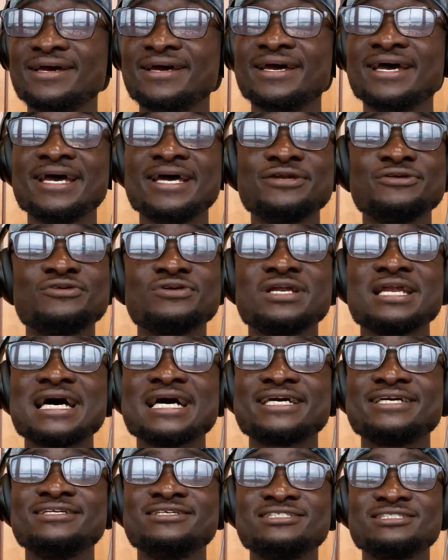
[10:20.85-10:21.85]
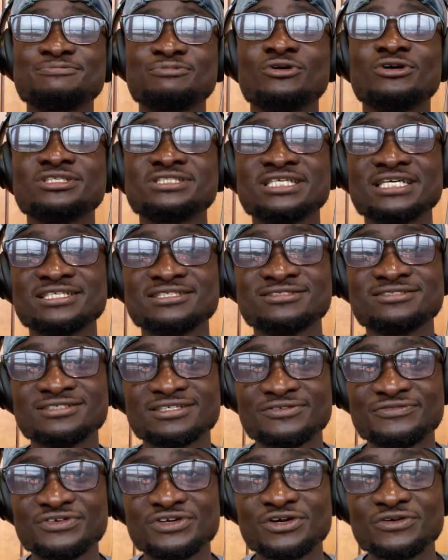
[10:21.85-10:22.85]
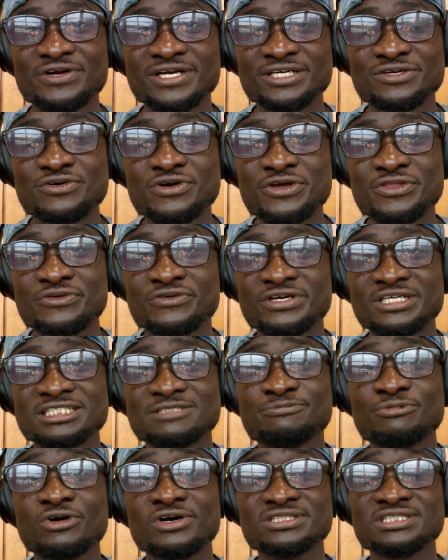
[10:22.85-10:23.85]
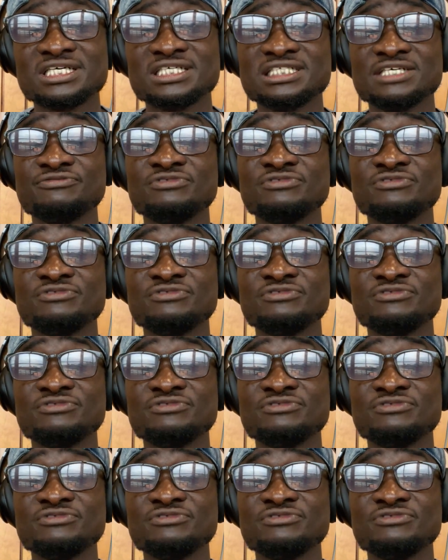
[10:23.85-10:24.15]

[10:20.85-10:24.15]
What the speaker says: And good luck in this process if you're already going through this process.